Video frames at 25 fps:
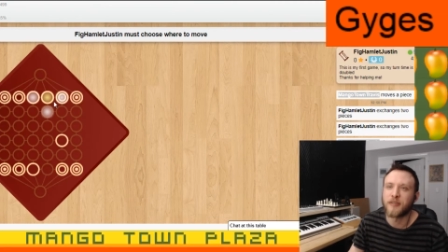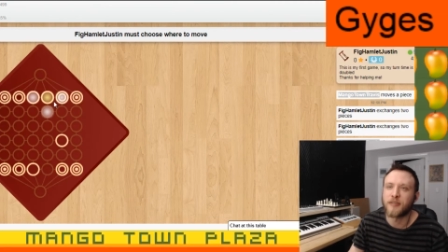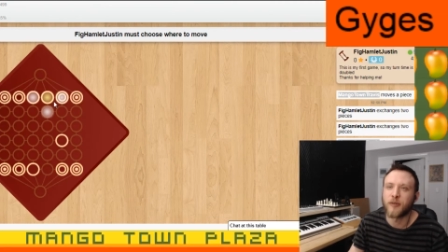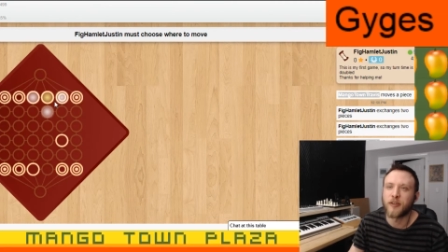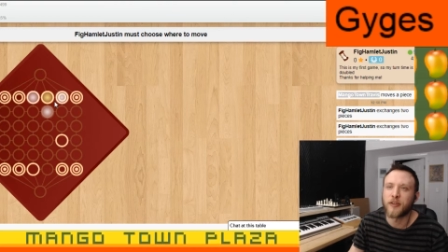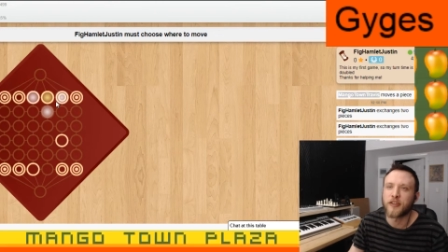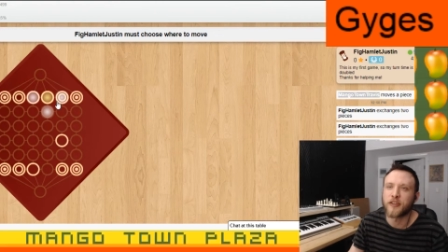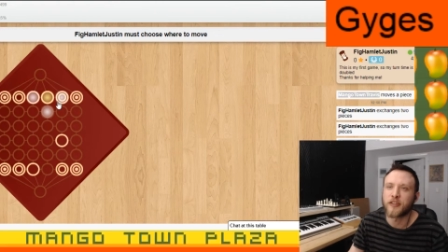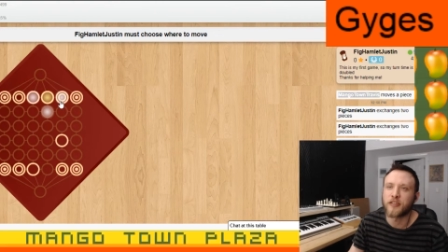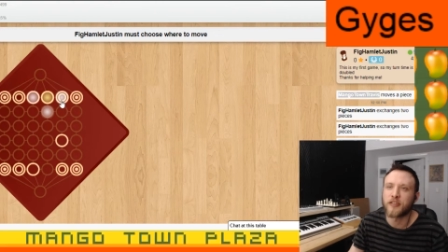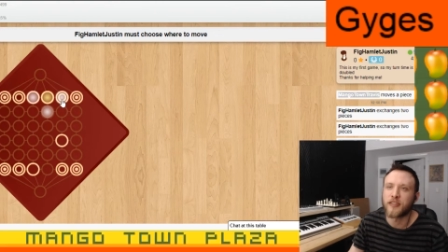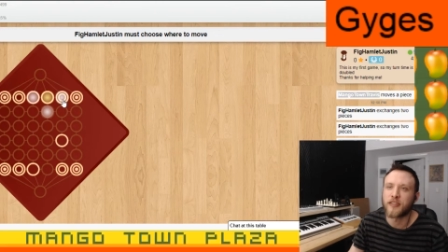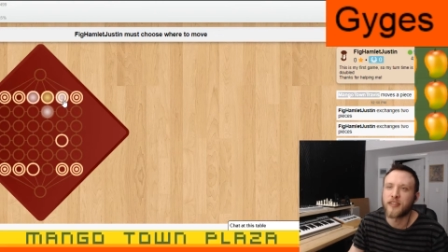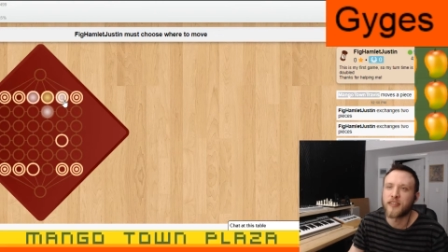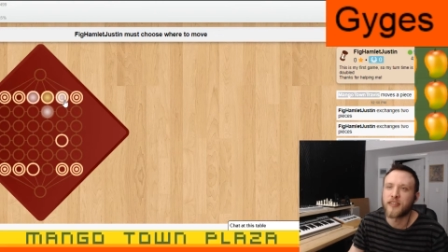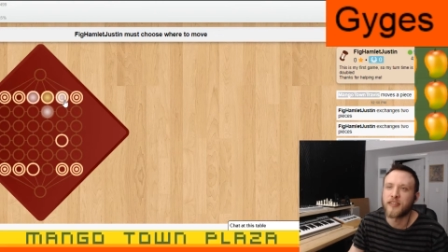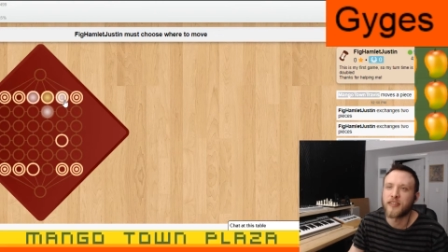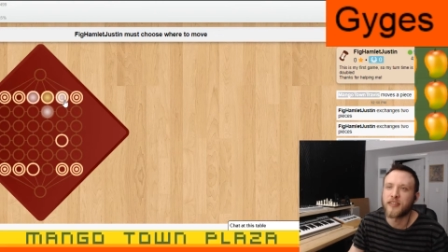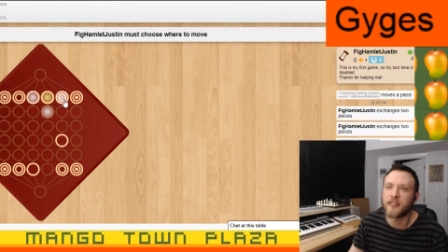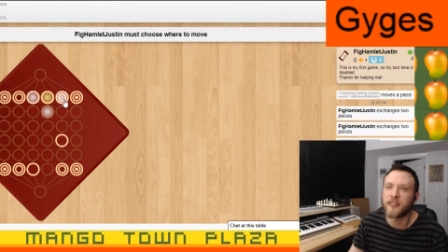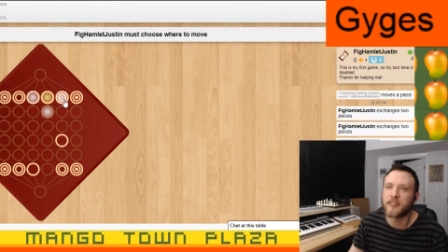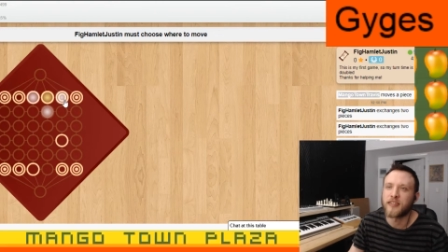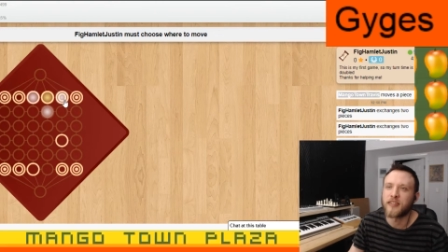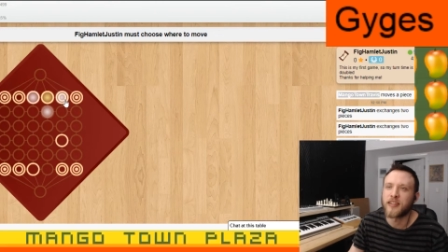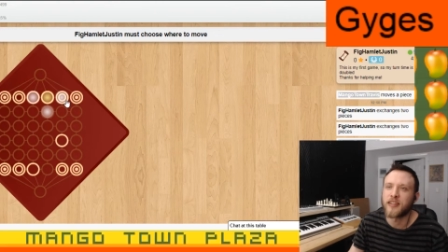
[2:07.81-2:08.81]
where you're clicking.
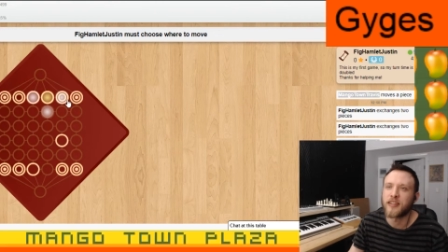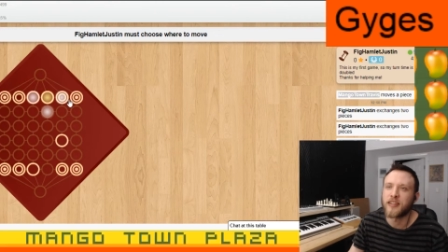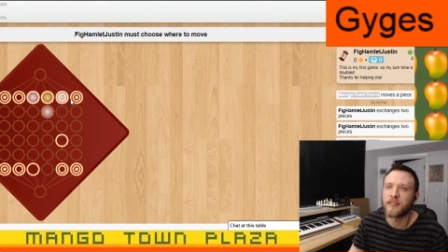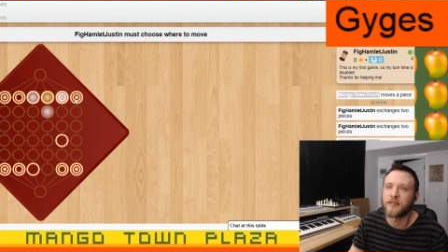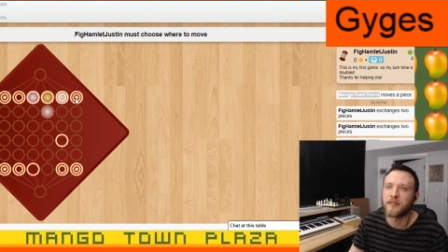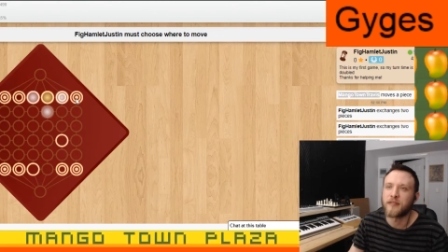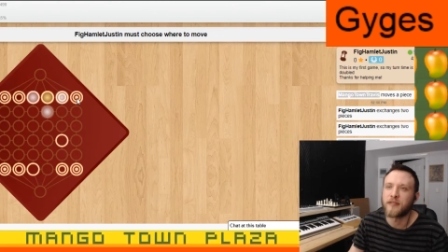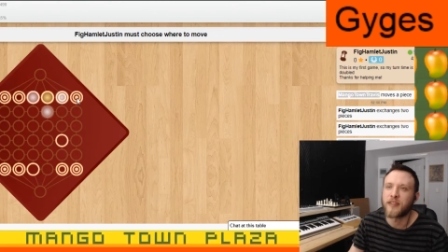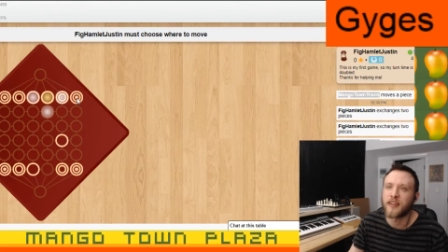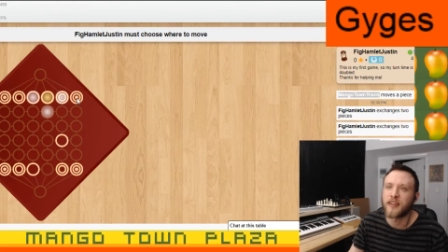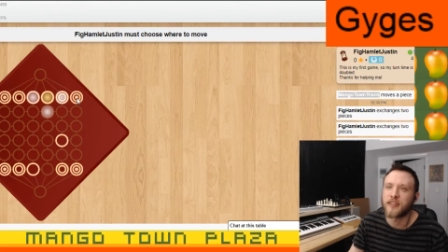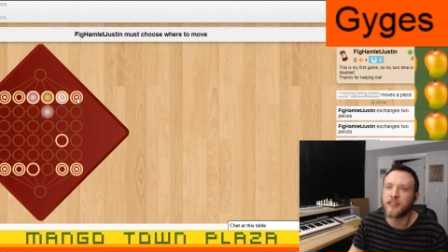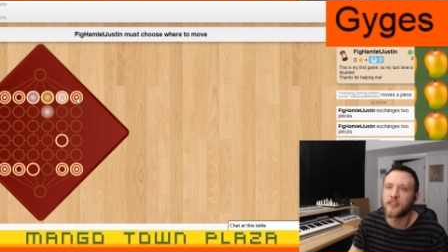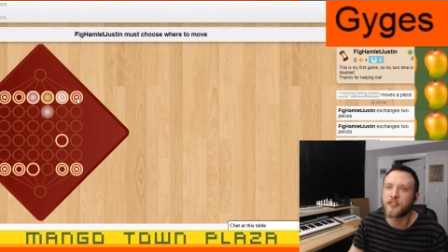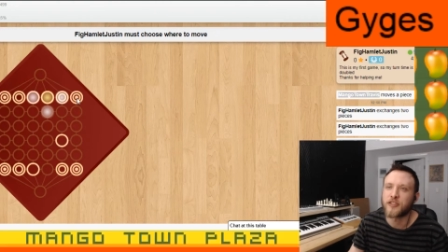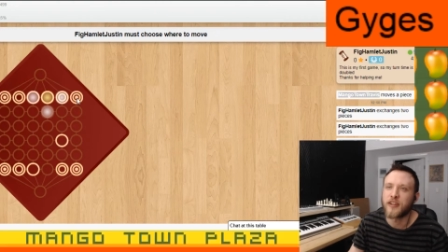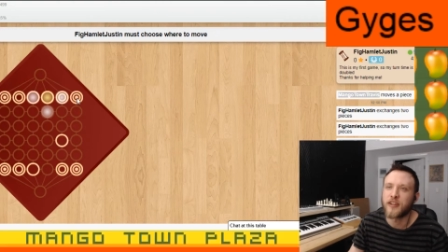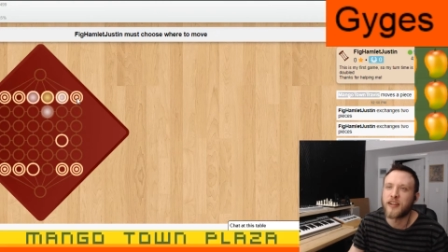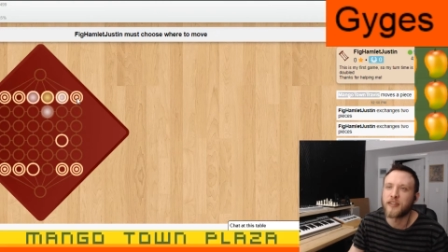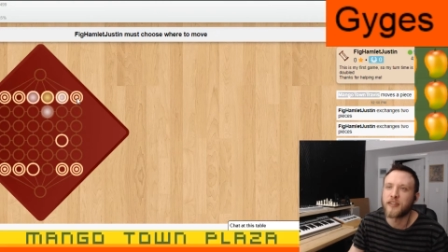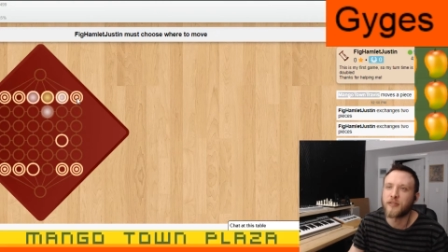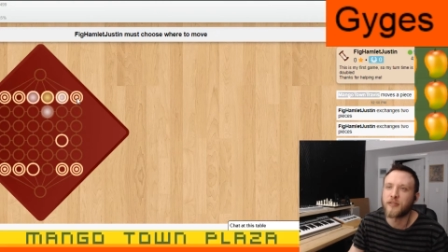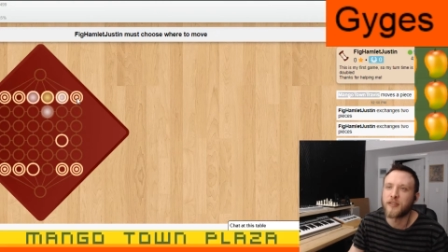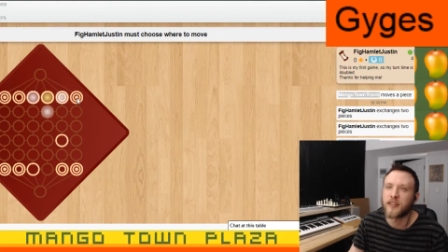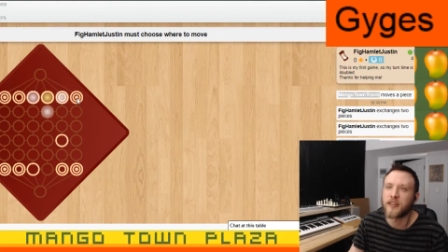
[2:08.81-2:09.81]
It gave like
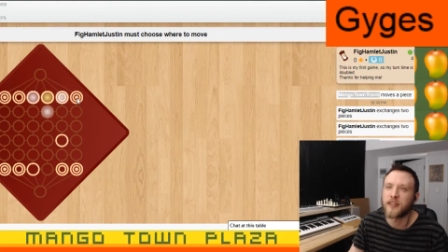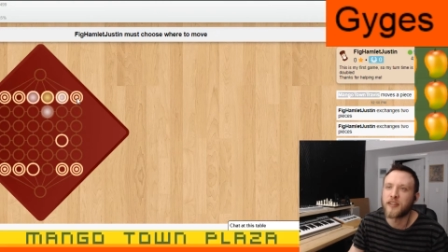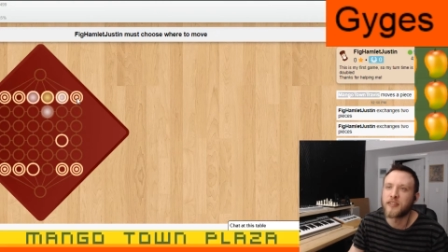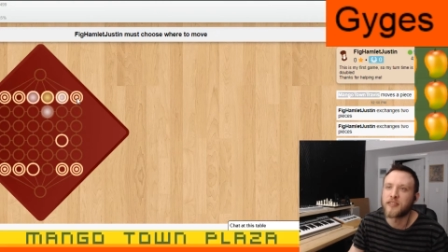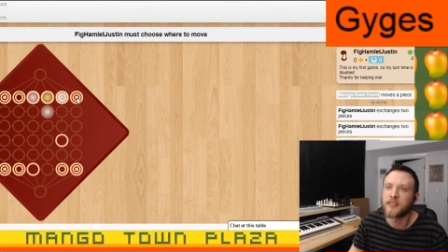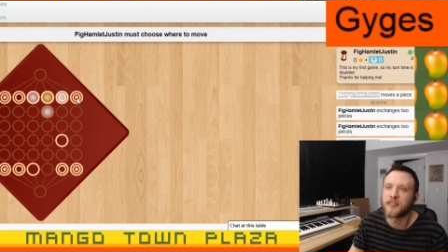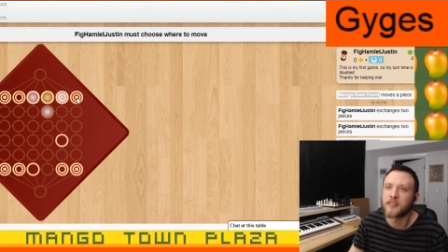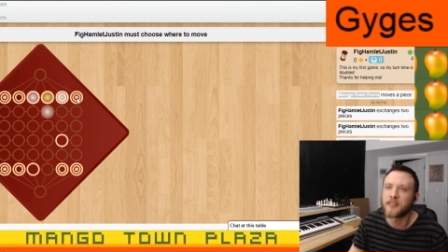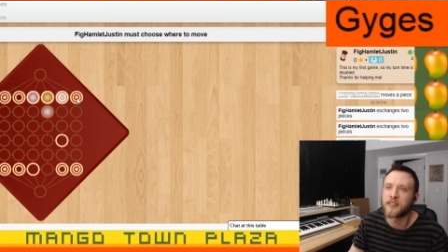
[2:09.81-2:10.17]
triangle things,